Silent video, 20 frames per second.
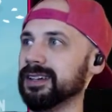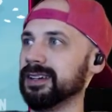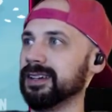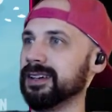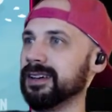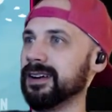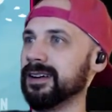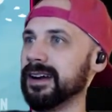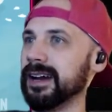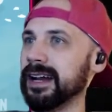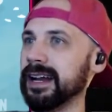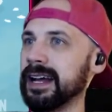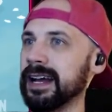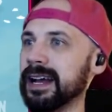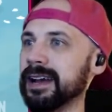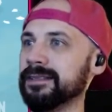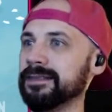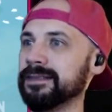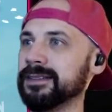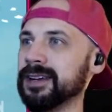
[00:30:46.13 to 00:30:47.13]
All right, I
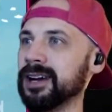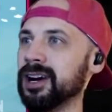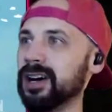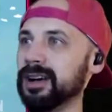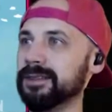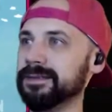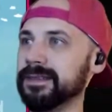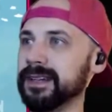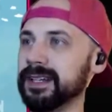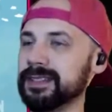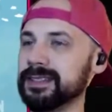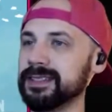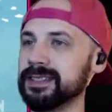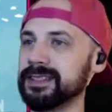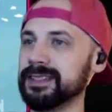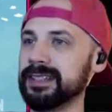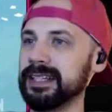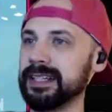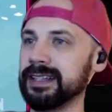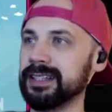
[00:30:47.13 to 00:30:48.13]
have confidence
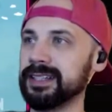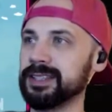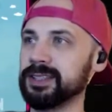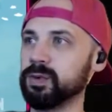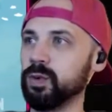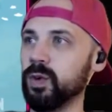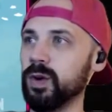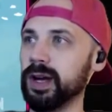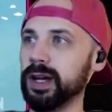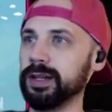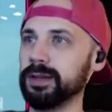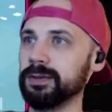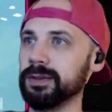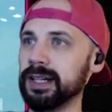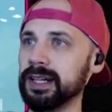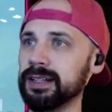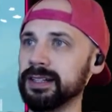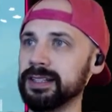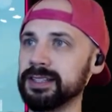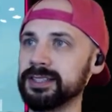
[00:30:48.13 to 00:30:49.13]
that this one will
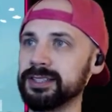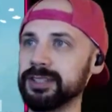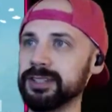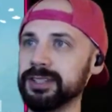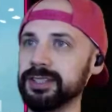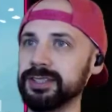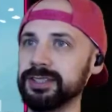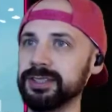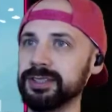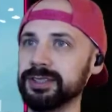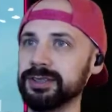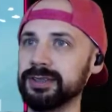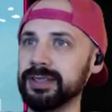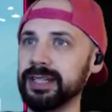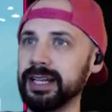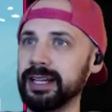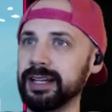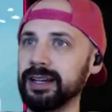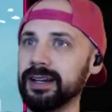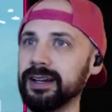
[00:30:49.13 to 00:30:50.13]
at least turn into
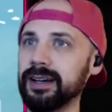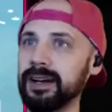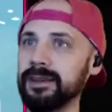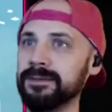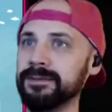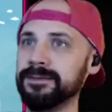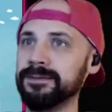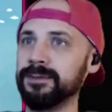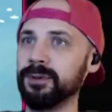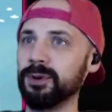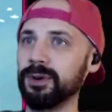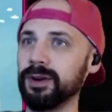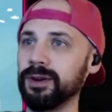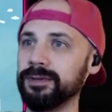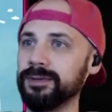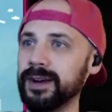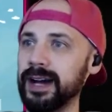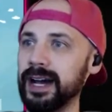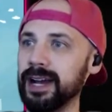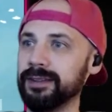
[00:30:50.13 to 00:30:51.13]
like a 4 or
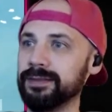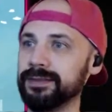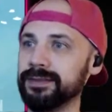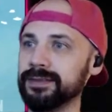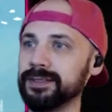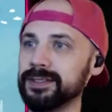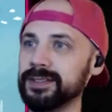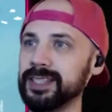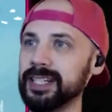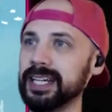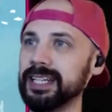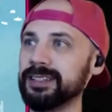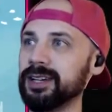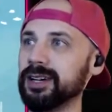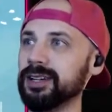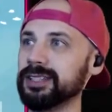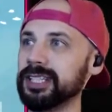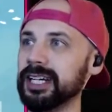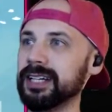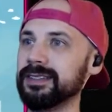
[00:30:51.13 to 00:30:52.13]
5. See,
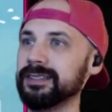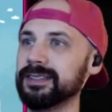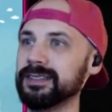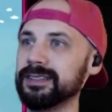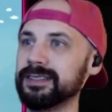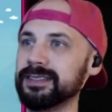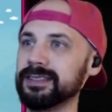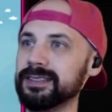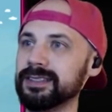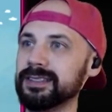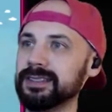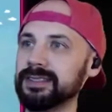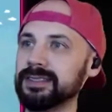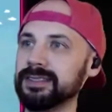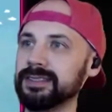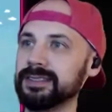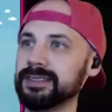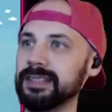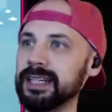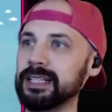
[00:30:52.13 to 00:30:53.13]
told ya.
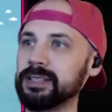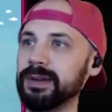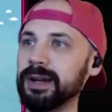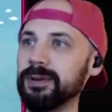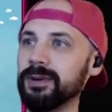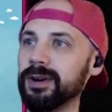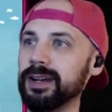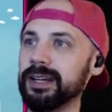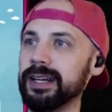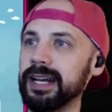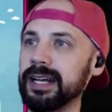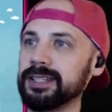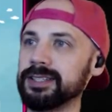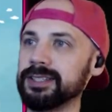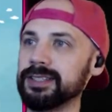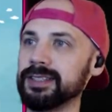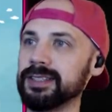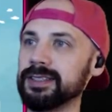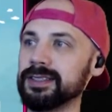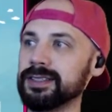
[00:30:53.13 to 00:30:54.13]
That's what I wanted,
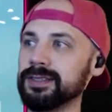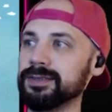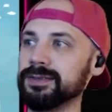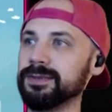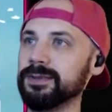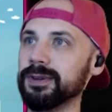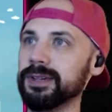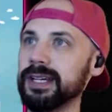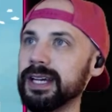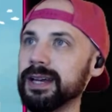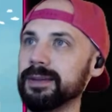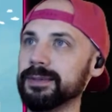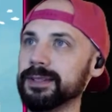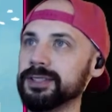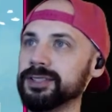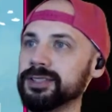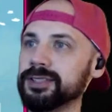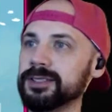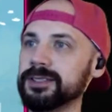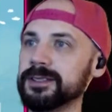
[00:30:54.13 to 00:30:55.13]
actually. So 4
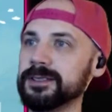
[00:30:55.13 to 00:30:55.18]
damage.